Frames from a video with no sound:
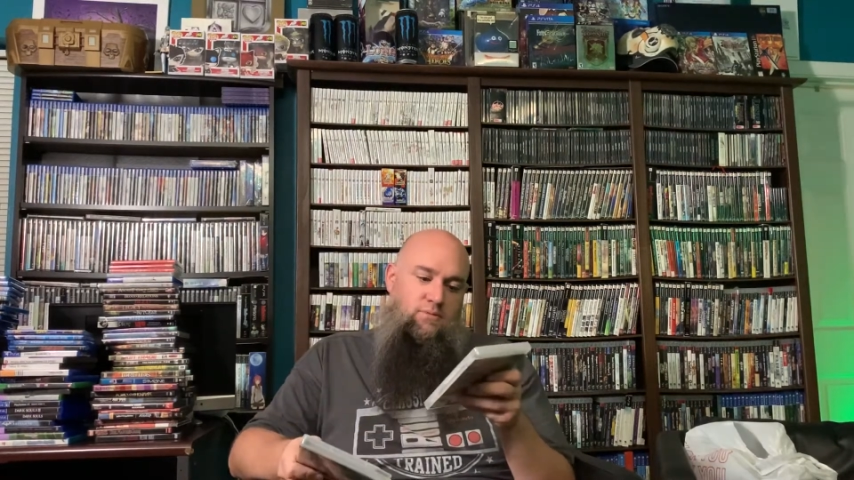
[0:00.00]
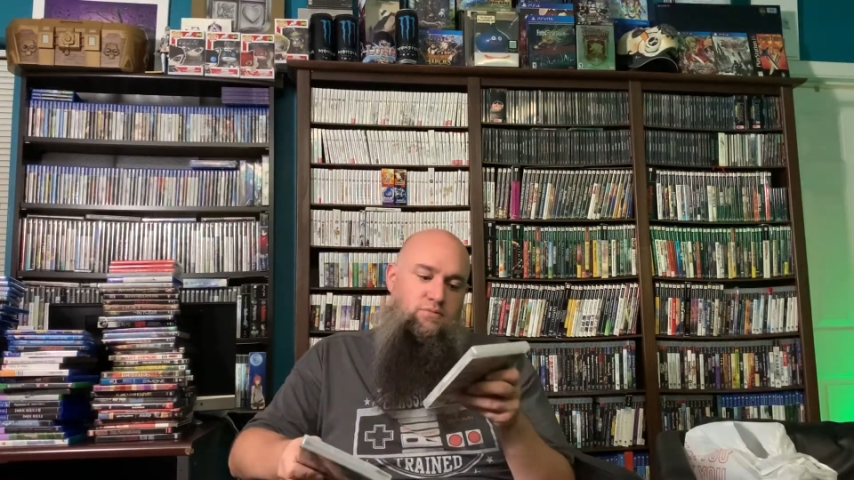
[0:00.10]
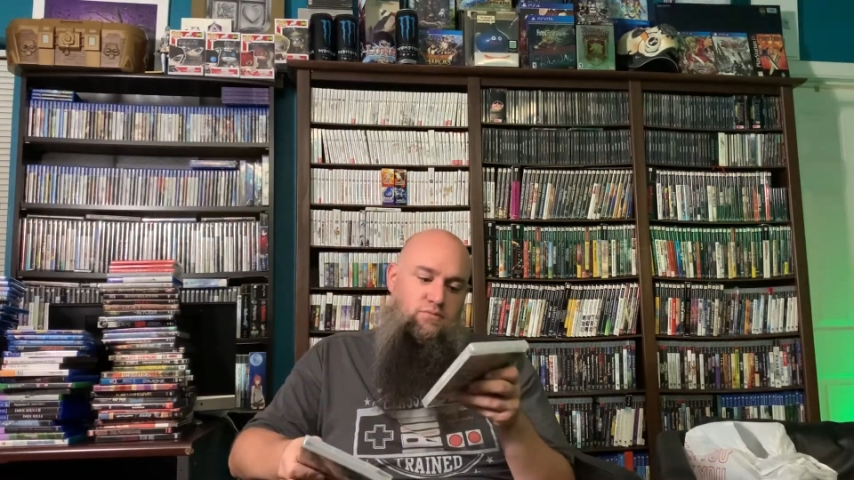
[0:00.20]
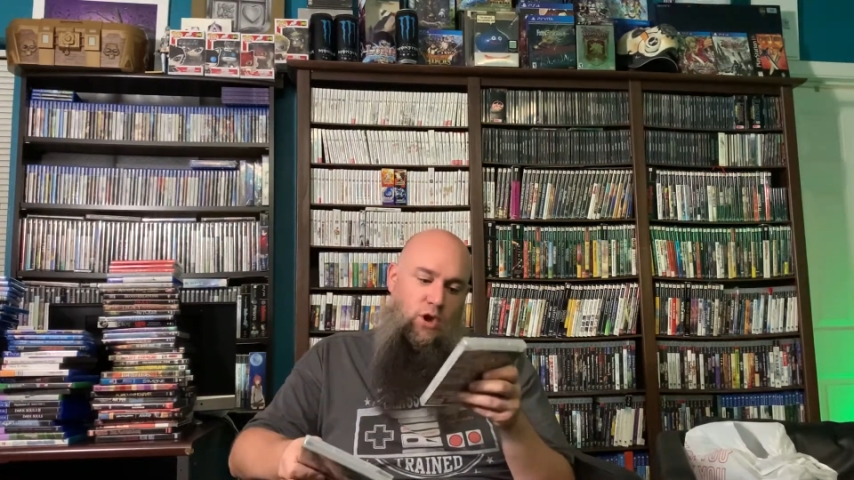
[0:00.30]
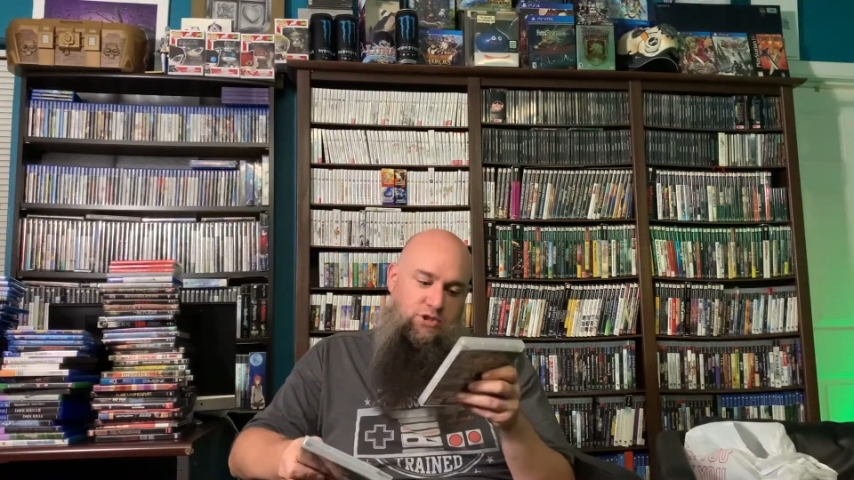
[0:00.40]

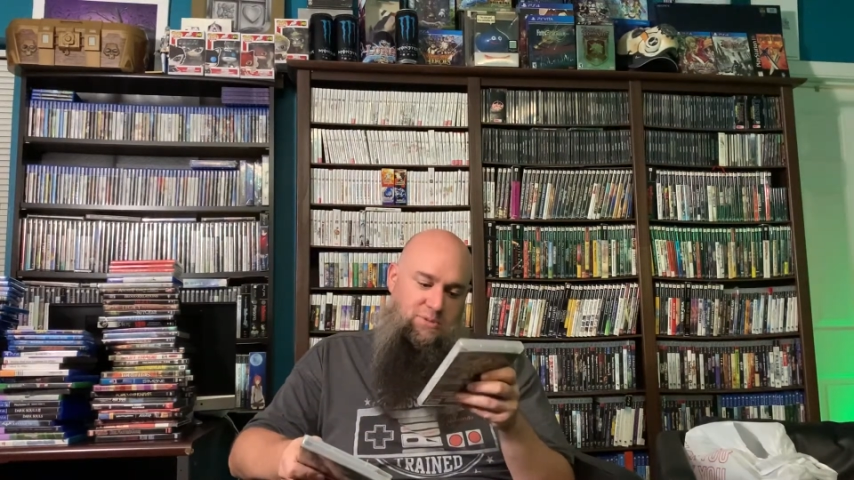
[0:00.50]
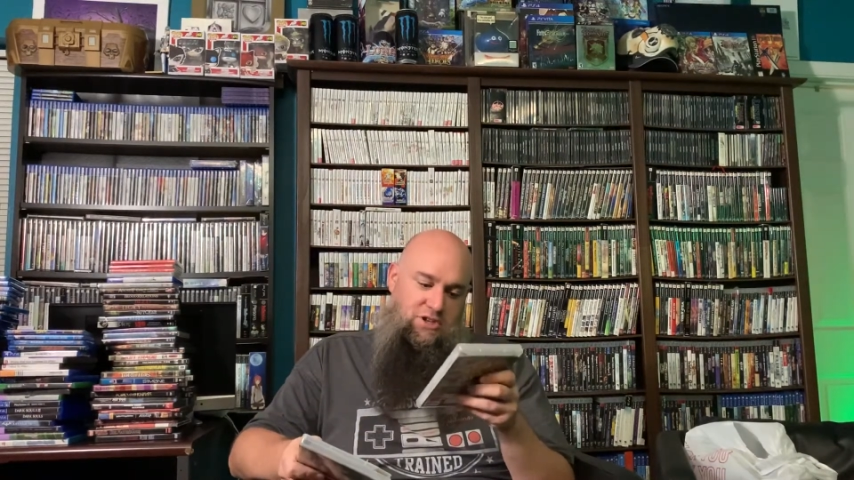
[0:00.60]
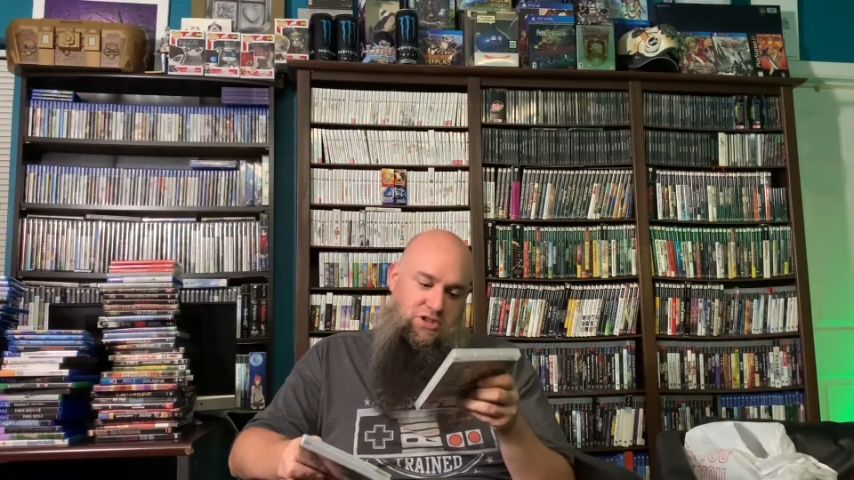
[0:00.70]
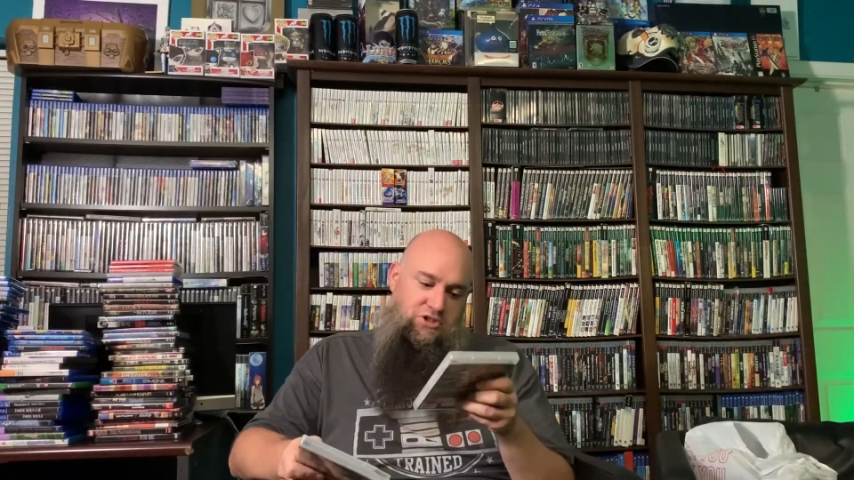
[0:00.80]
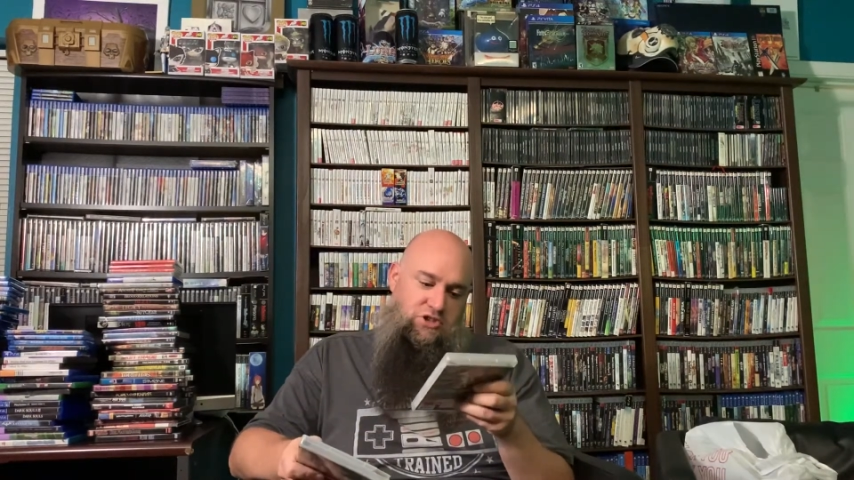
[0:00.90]
Ultimate
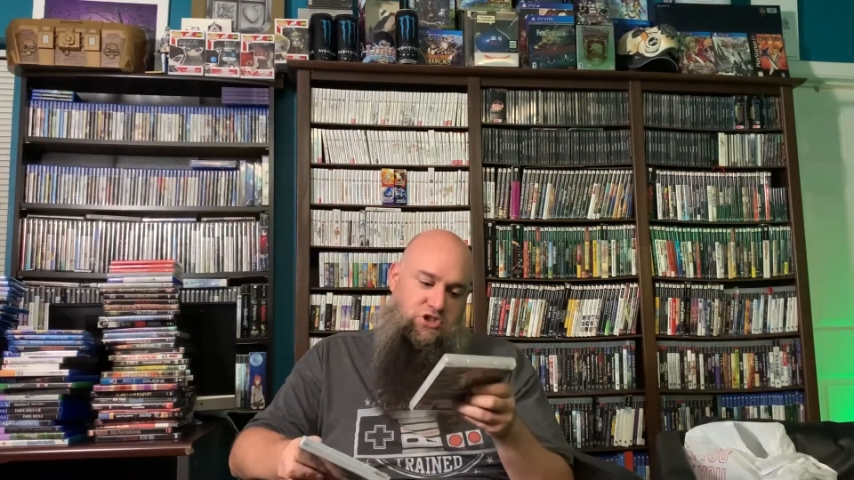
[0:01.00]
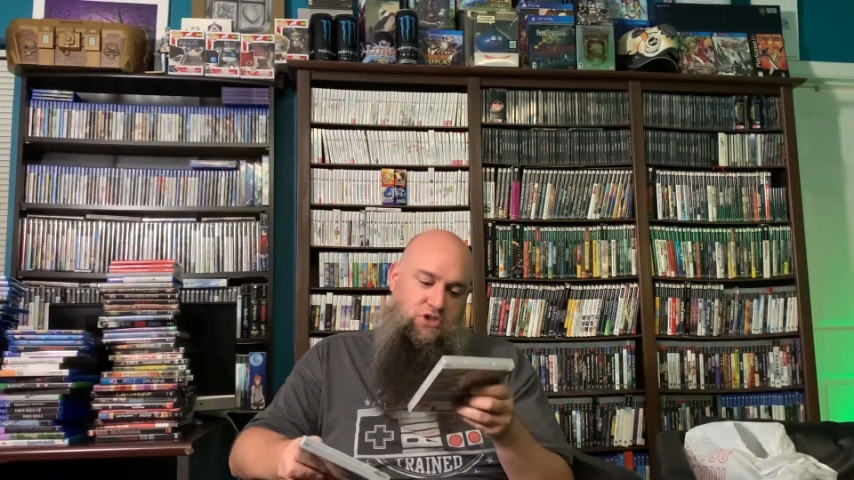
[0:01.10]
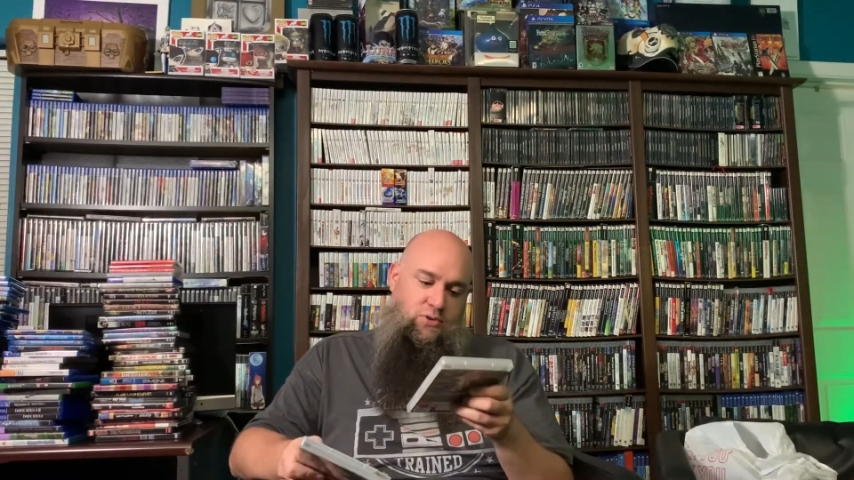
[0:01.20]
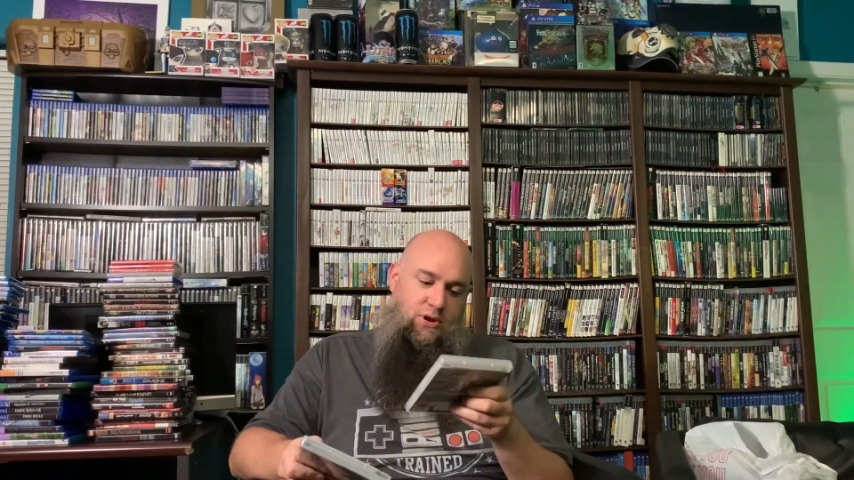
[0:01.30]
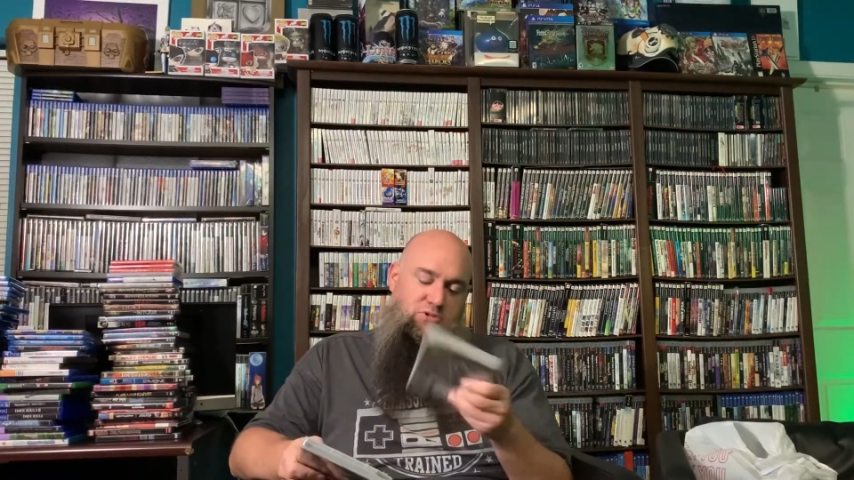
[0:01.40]
Ninja
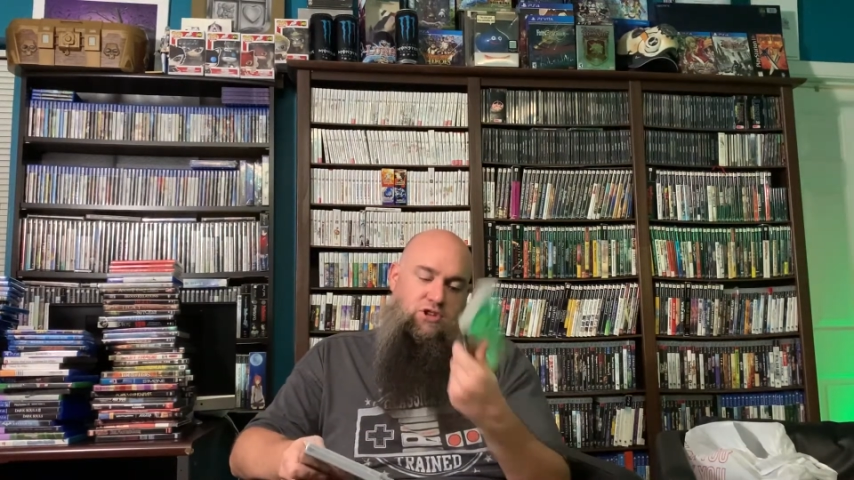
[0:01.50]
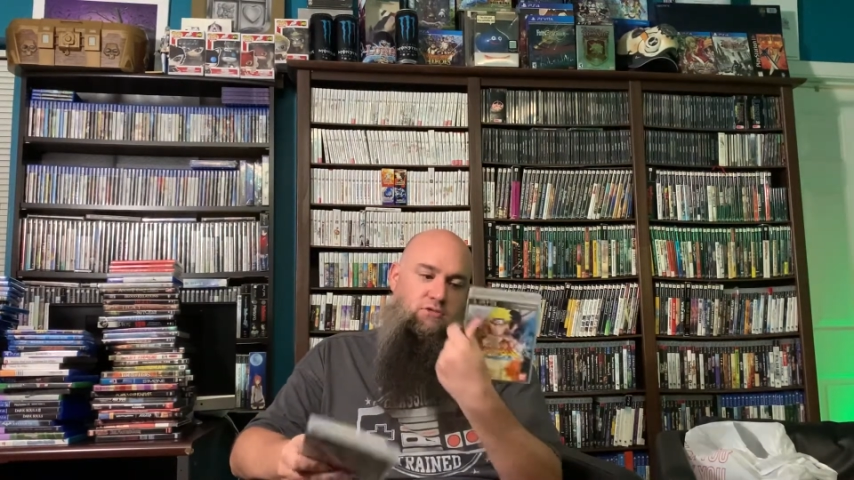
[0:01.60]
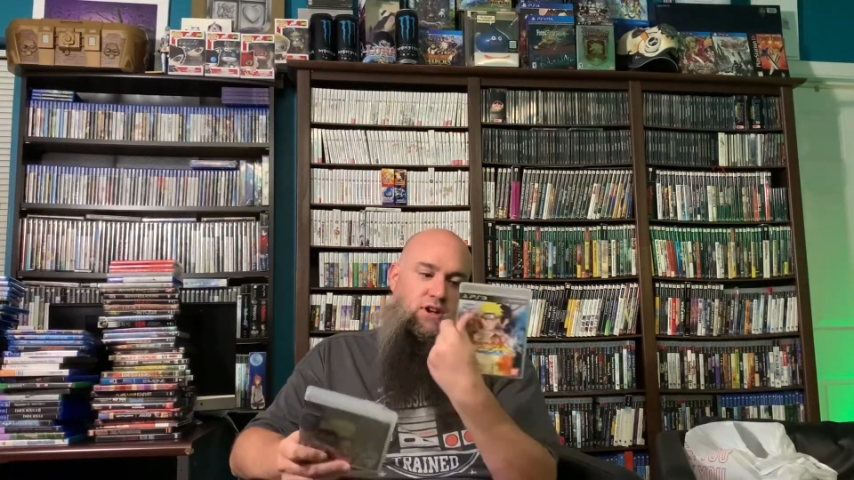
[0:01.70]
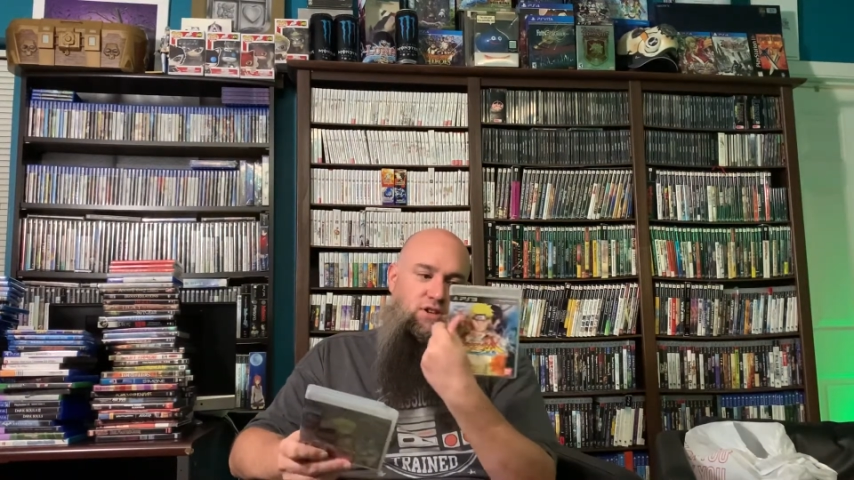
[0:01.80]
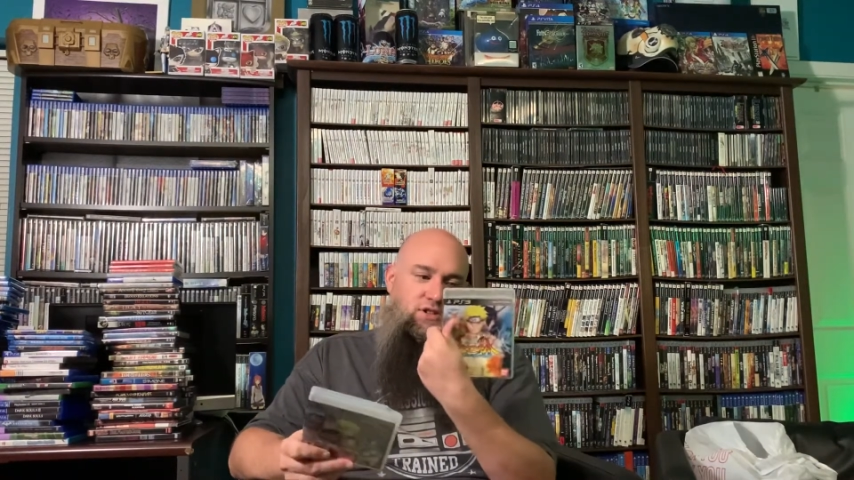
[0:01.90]
Storm
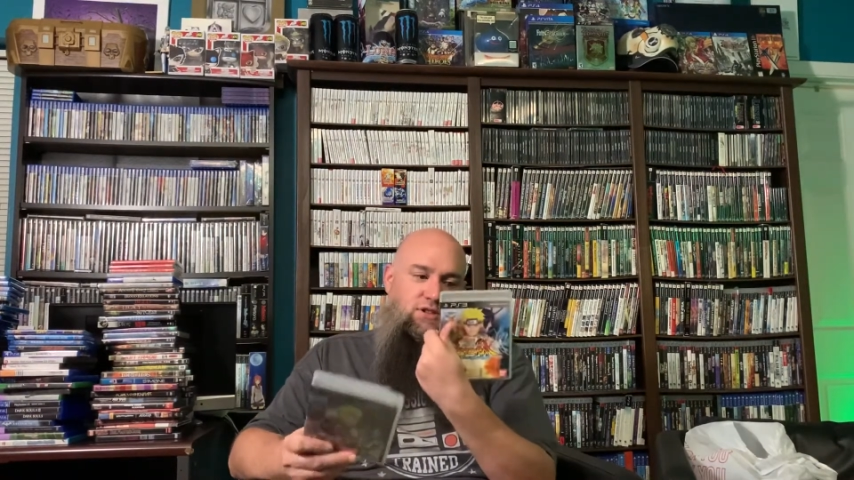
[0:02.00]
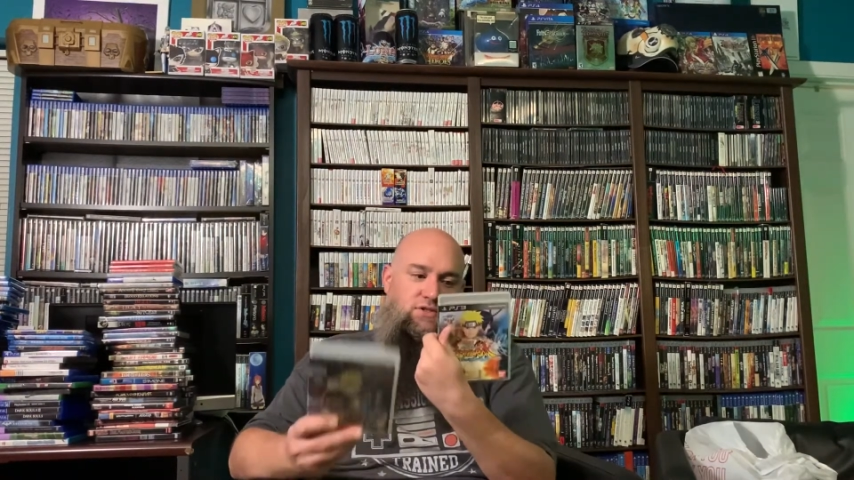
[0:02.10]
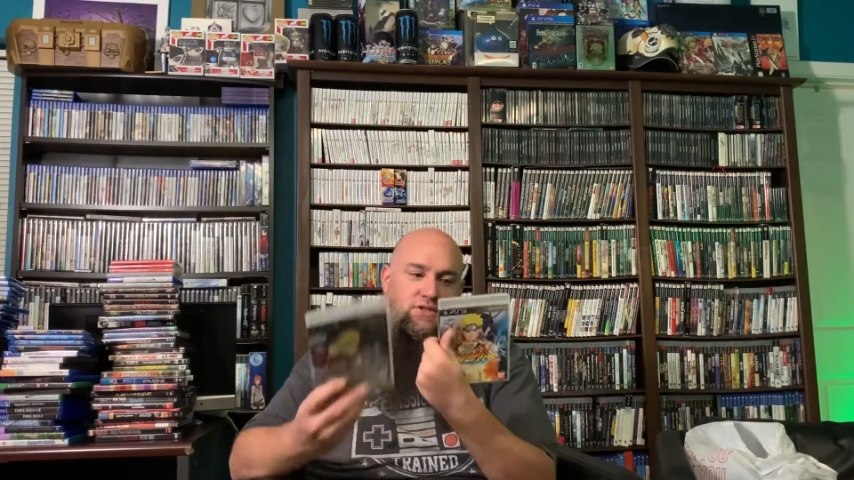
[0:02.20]
Generations.